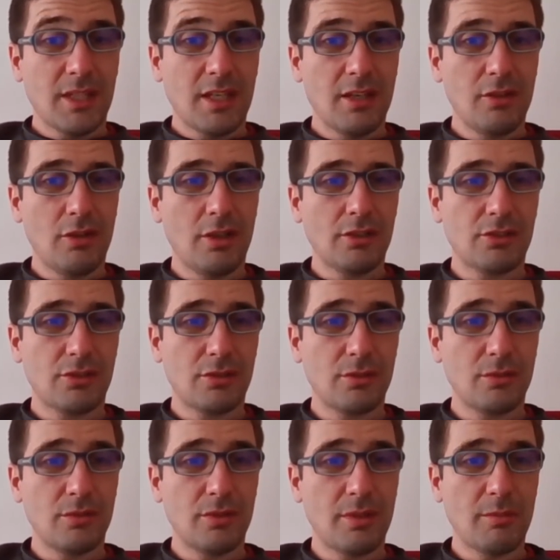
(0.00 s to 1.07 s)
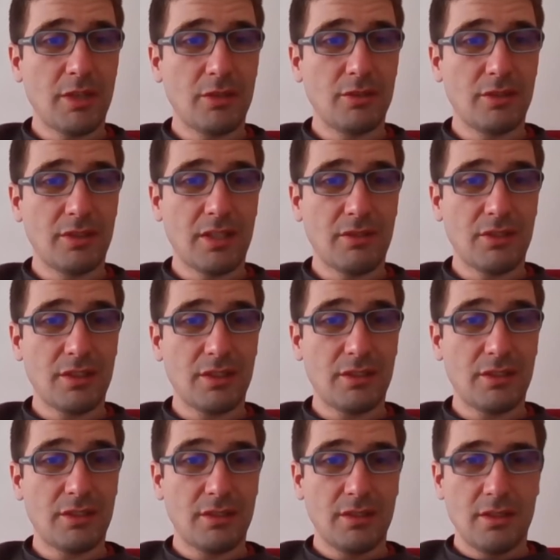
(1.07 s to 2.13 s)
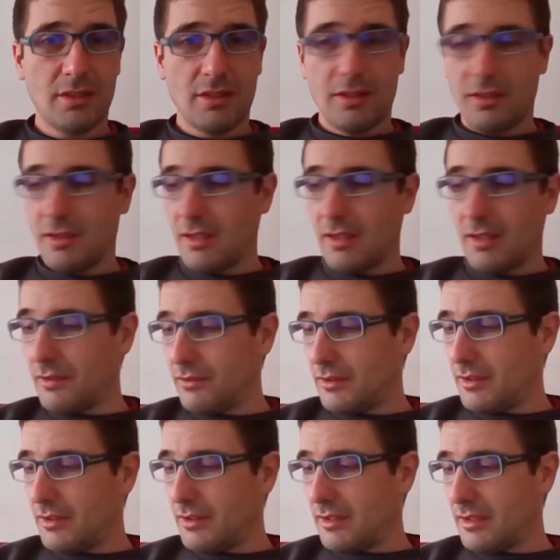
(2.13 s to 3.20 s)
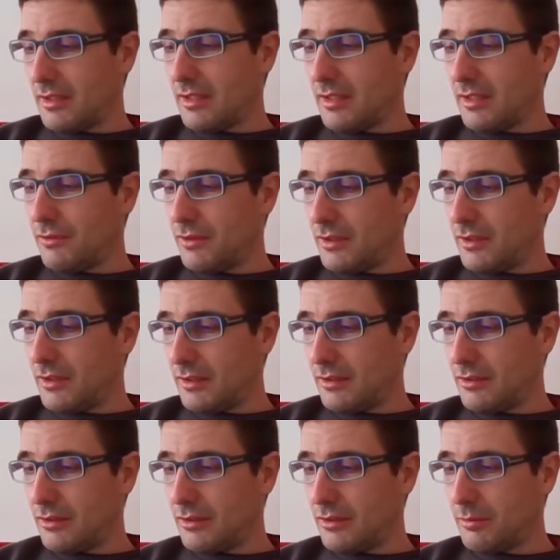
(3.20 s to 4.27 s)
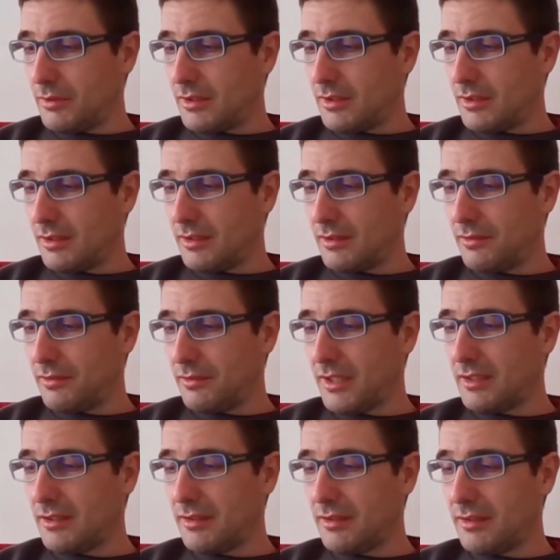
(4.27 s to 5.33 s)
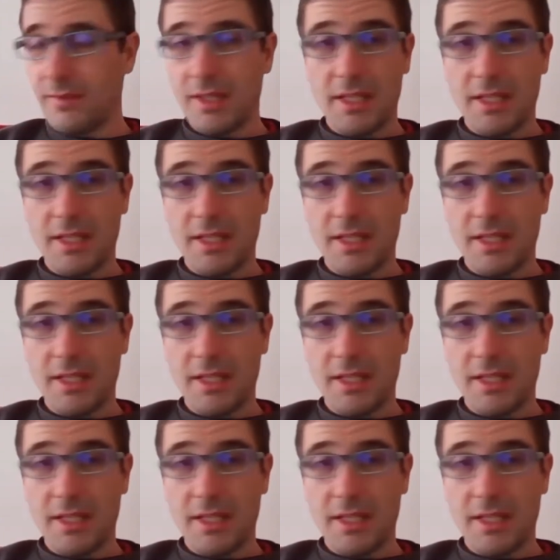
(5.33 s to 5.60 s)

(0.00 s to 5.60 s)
He lost to Emanuel Navarrete after a referee stopped uh, the fight.